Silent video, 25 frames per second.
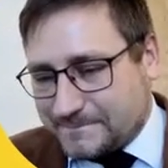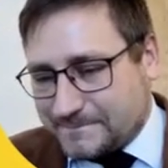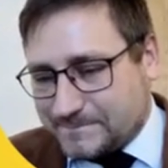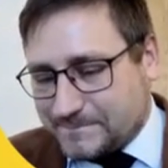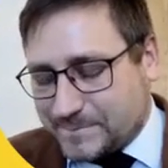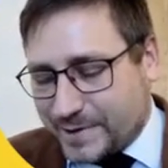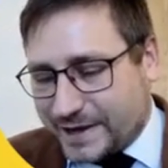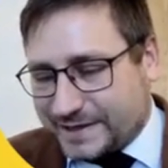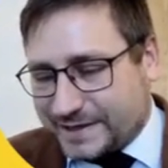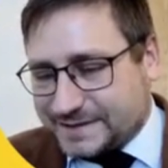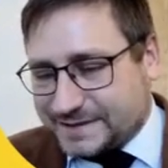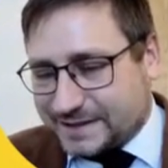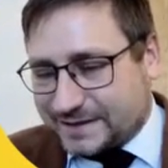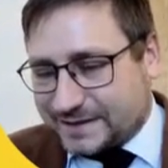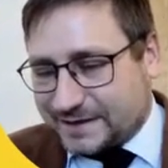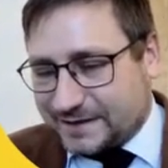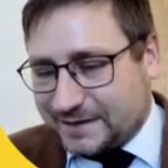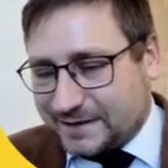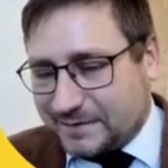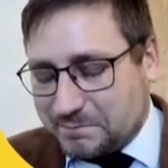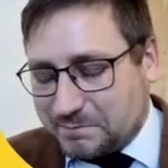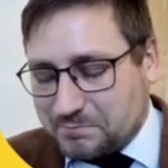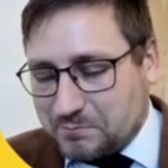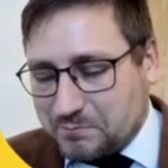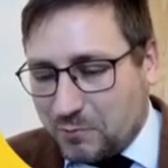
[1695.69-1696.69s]
basically
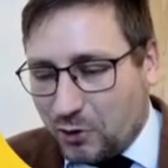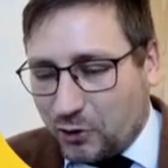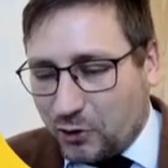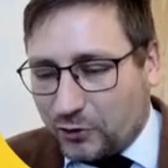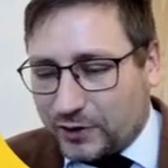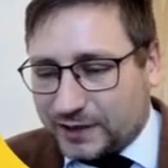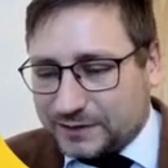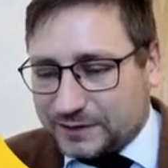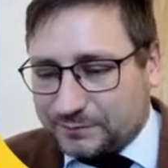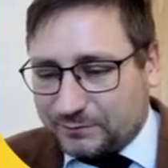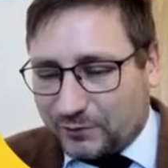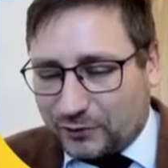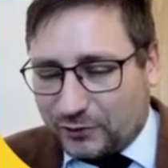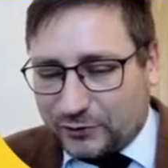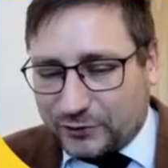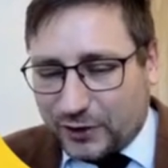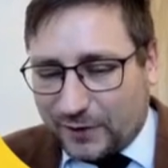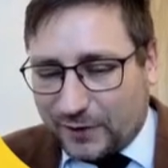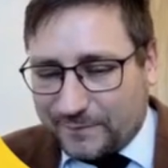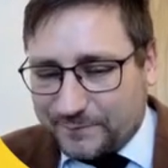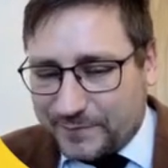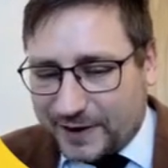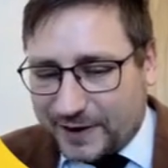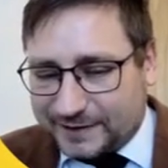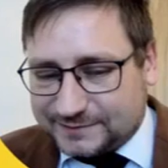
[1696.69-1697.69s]
more and more
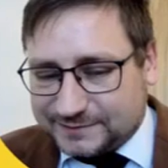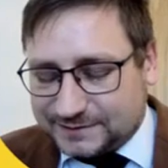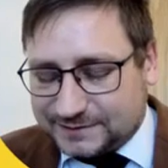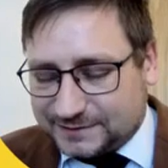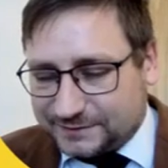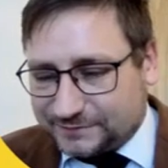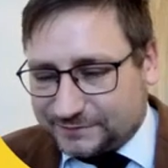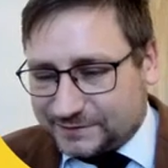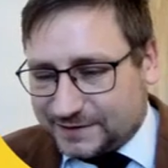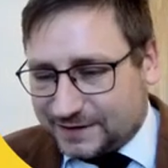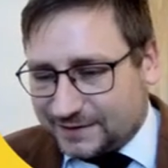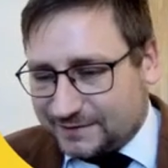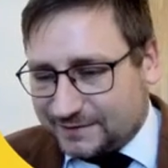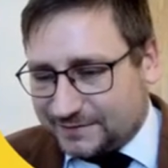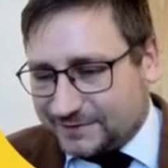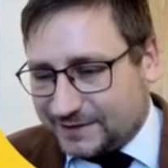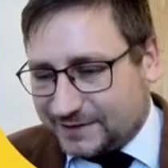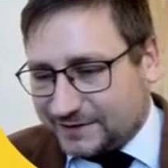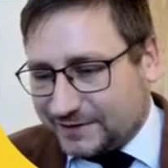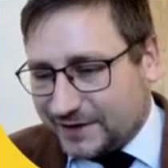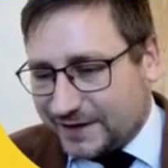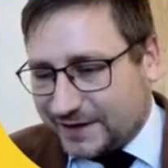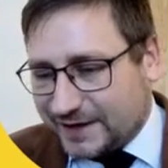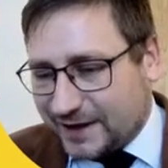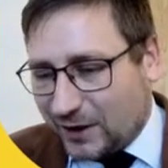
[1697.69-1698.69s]
competitive than
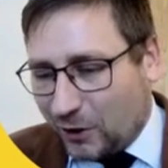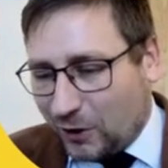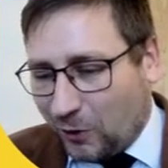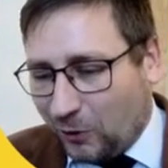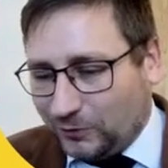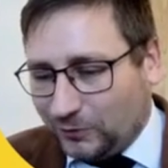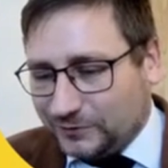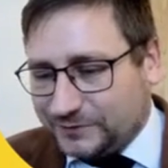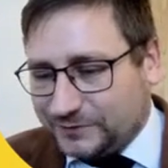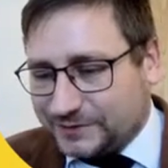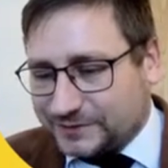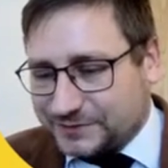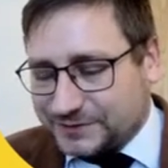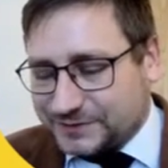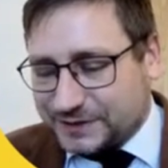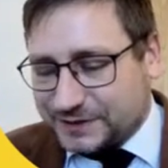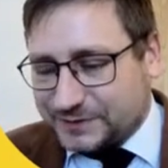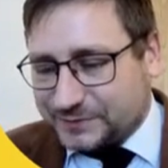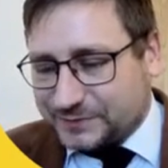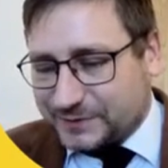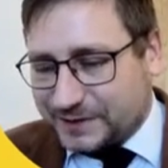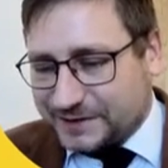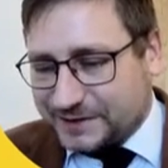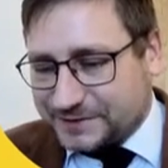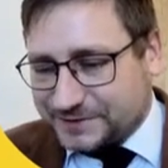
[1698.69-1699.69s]
the older
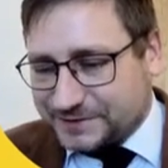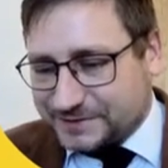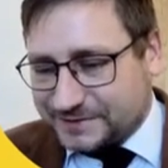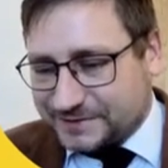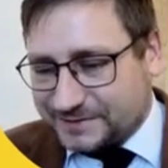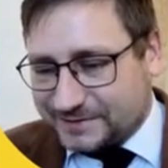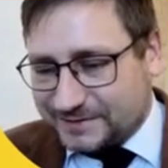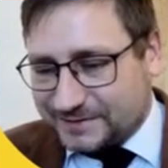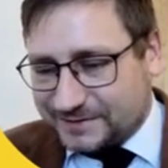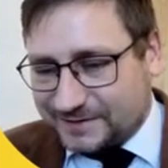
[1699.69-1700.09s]
generation.